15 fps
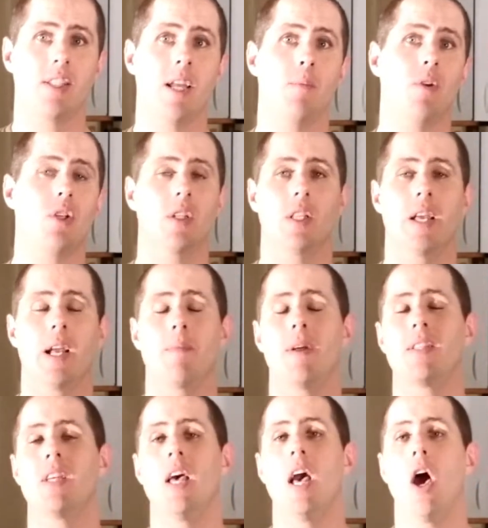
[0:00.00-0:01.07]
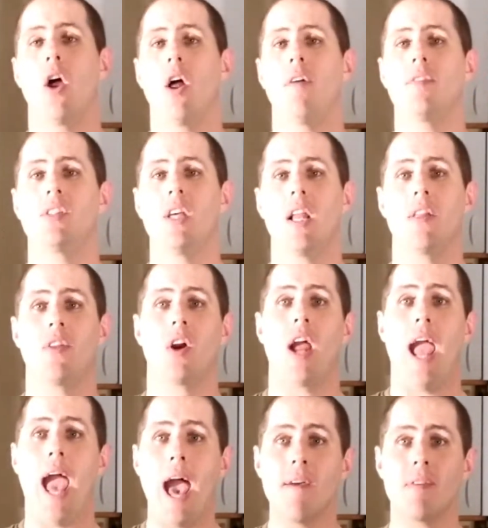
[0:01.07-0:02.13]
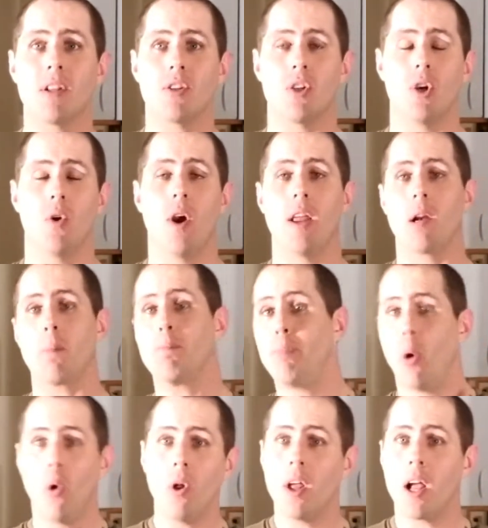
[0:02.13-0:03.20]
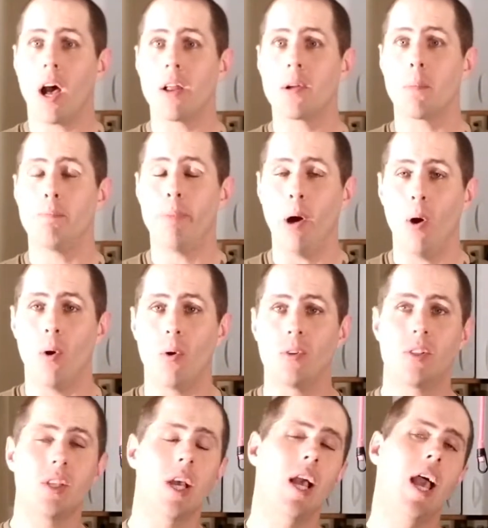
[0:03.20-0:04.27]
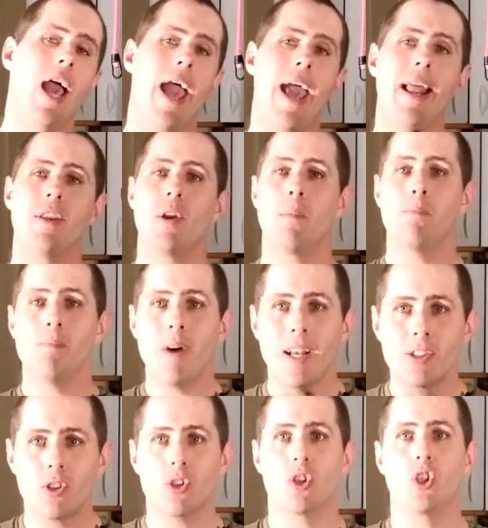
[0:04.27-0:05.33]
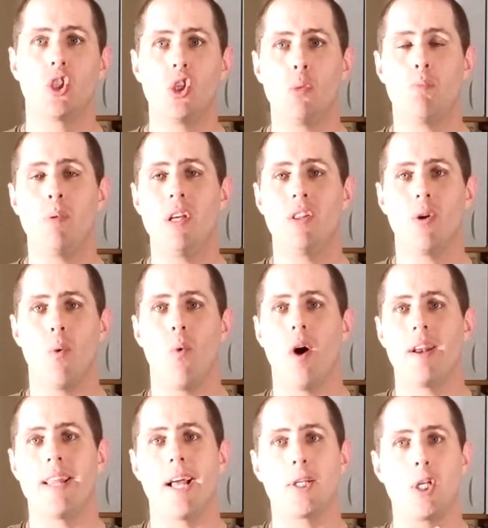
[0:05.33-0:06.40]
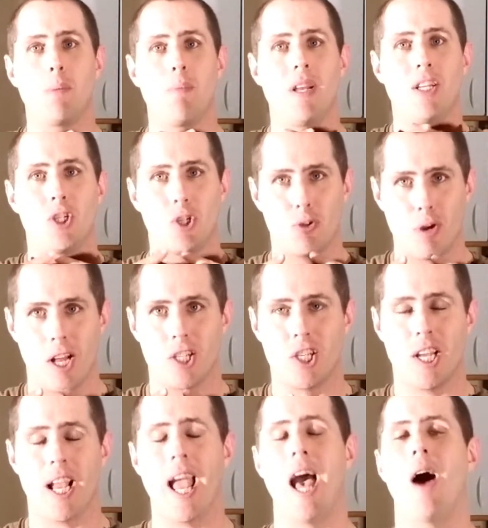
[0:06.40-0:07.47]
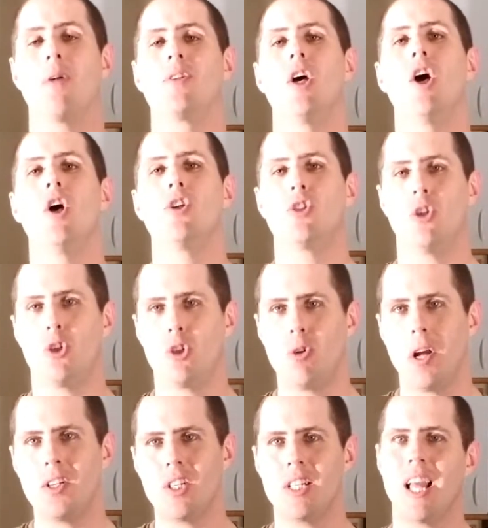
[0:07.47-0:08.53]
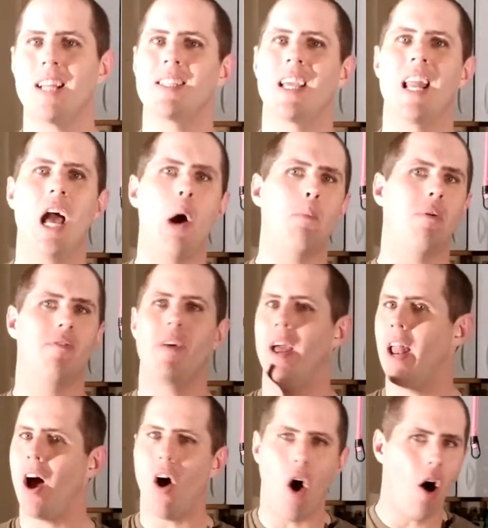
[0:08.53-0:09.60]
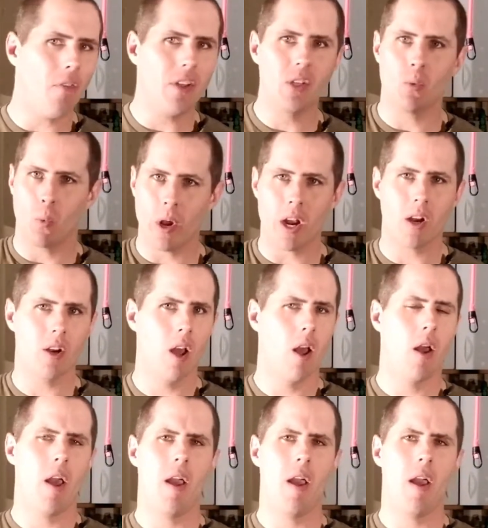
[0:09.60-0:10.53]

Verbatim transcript: same with your ligaments, and all of a sudden they're having to, and they're pulling on your bones, and your muscles should be the one that should be stretching out. So stretching out's gonna help prevent all these weird